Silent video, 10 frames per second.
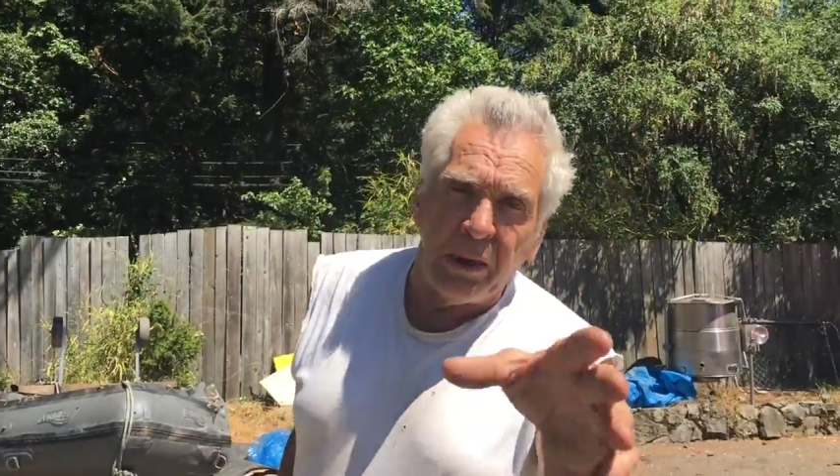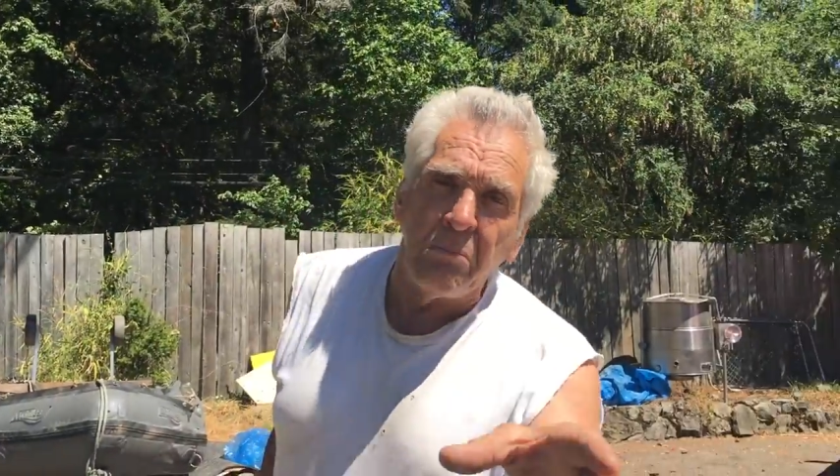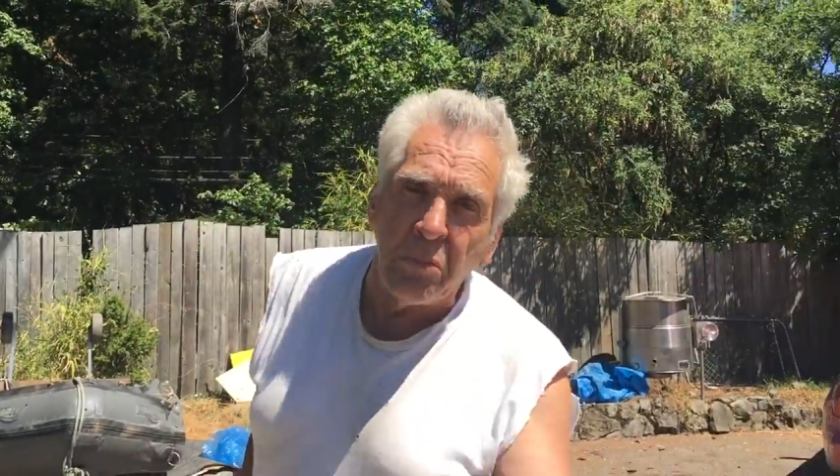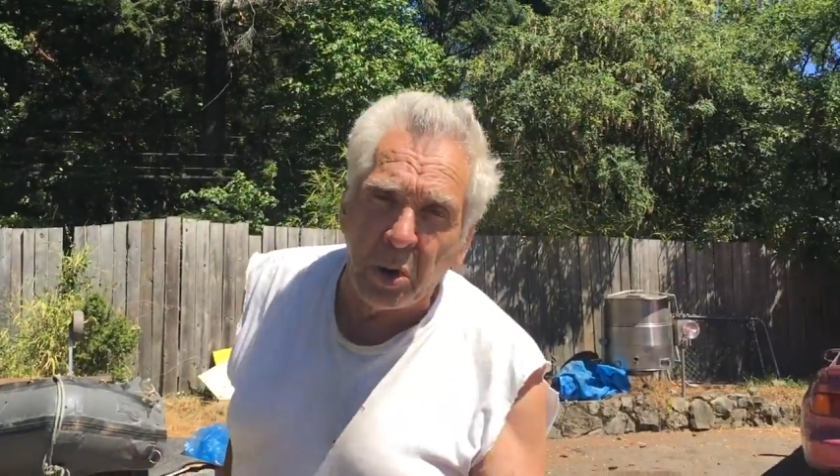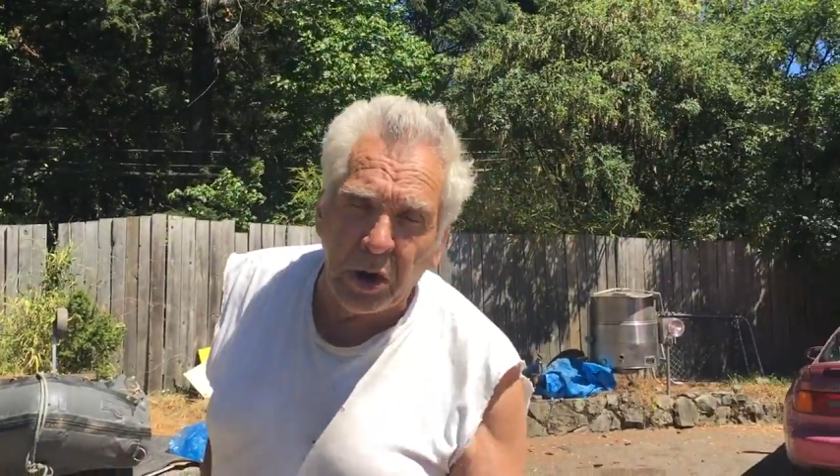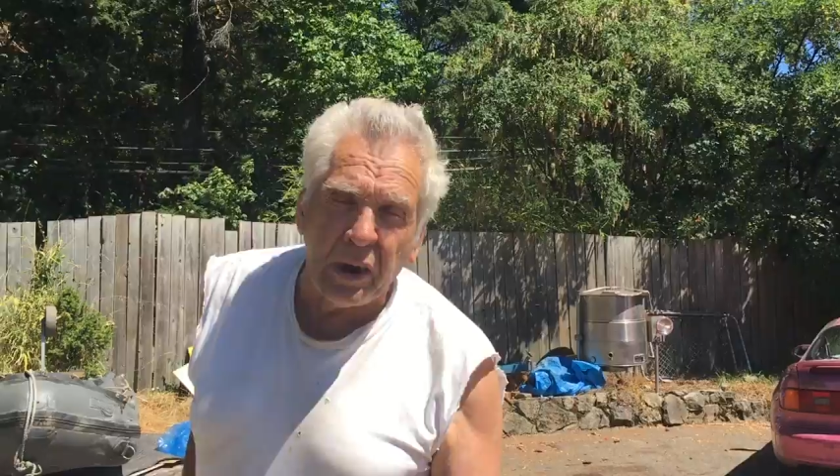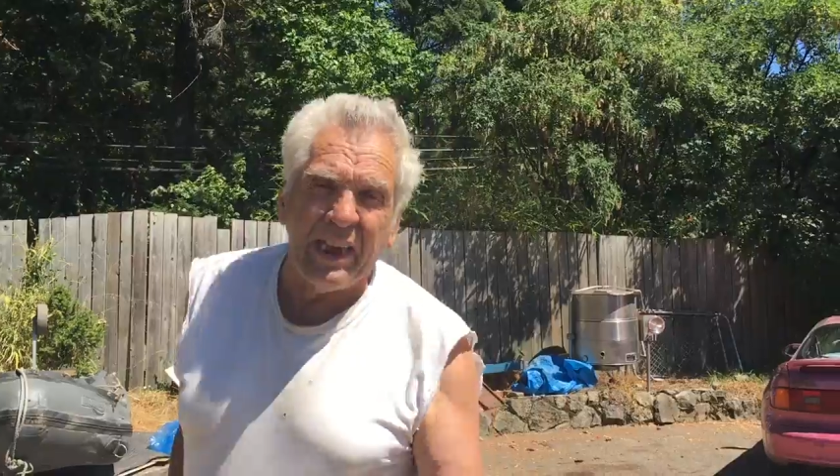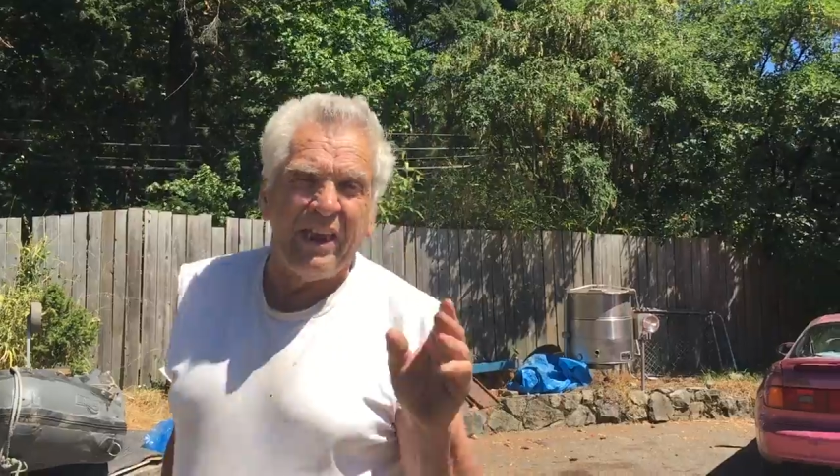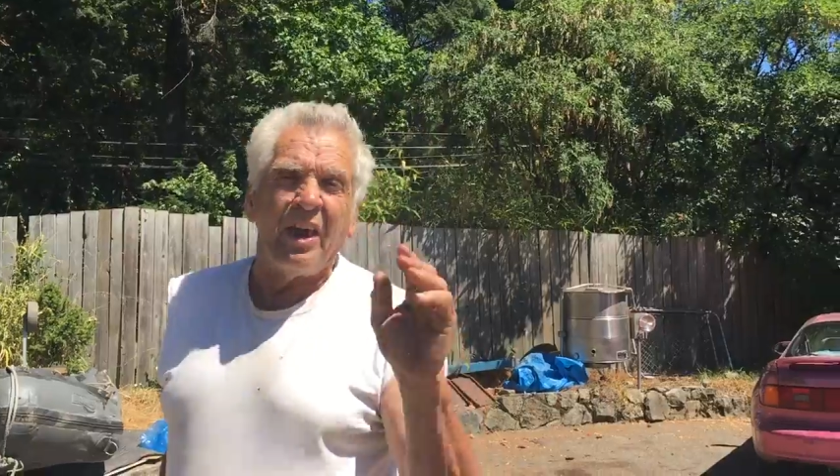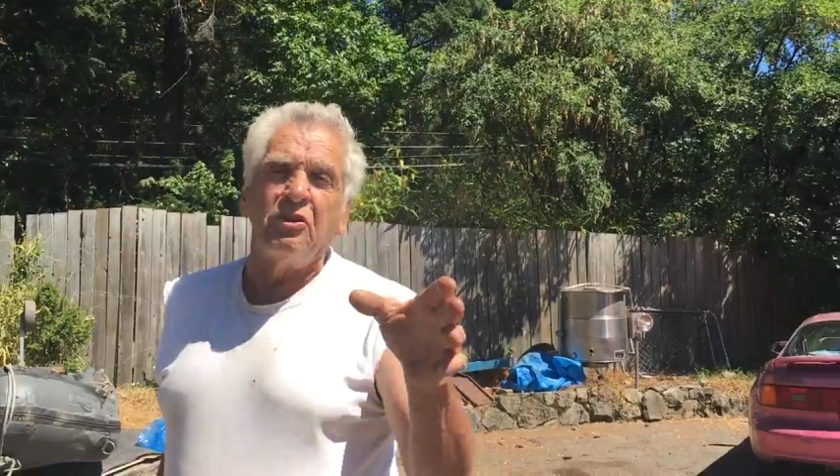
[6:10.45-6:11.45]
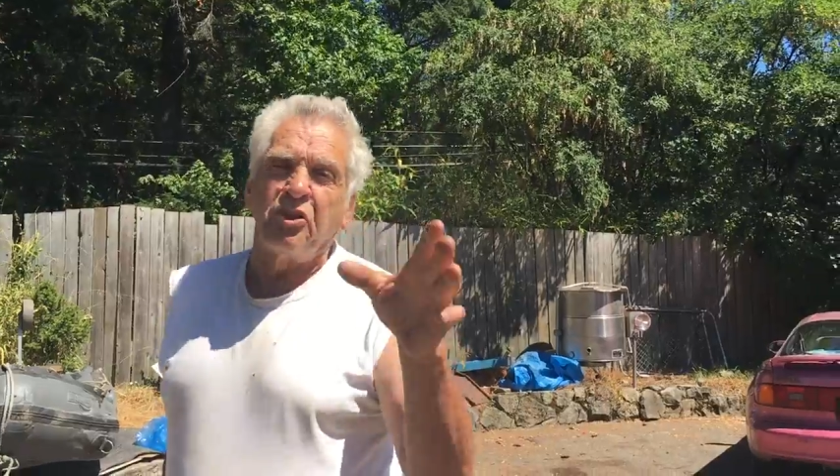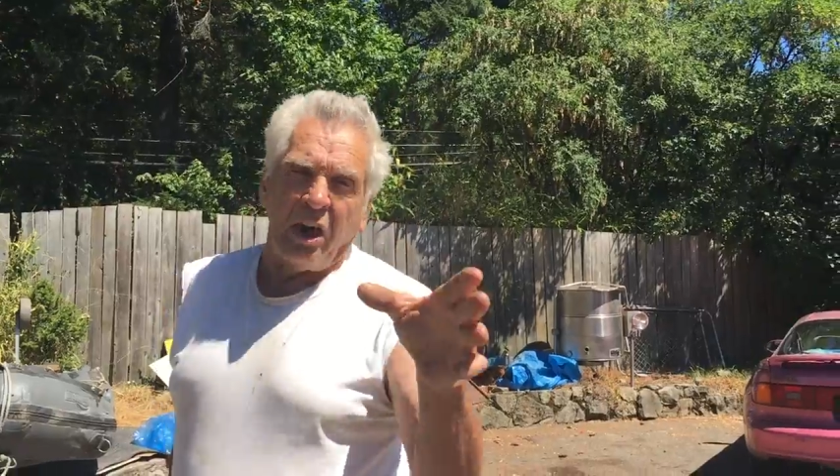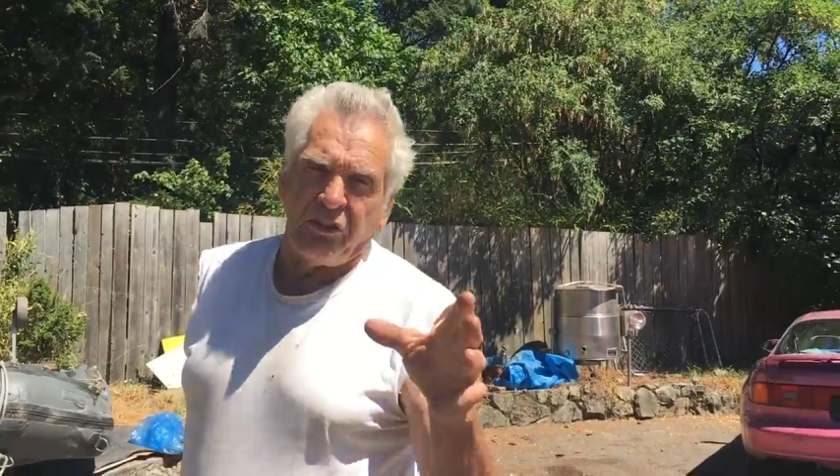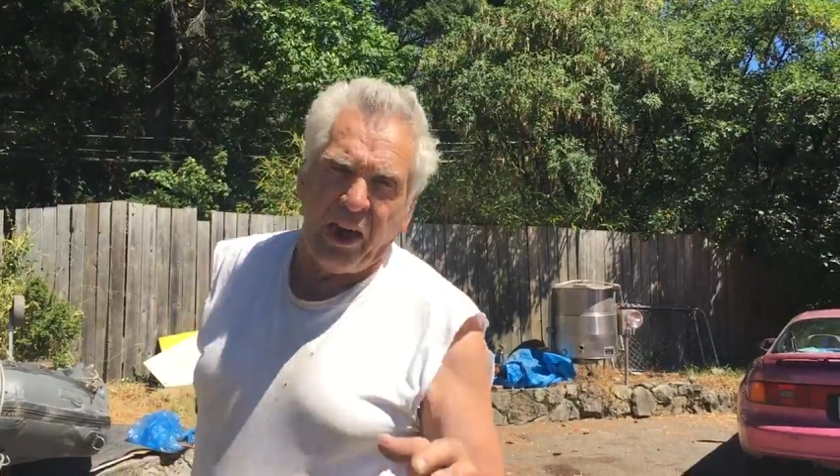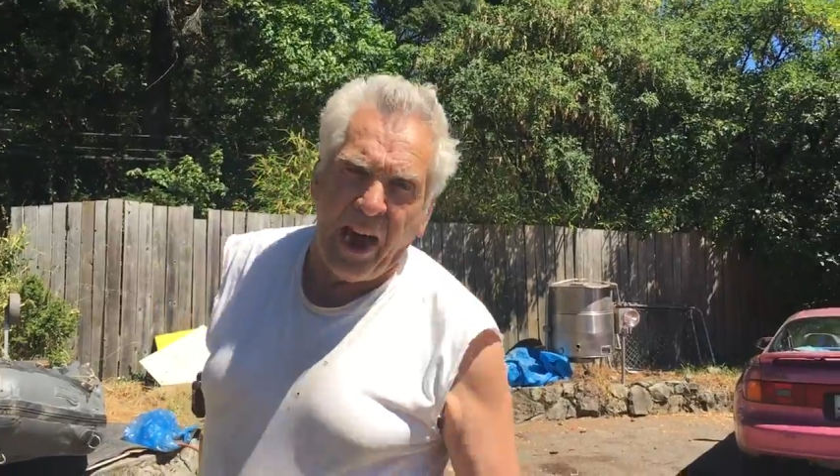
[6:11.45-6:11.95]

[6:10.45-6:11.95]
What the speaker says: immoral, and unjust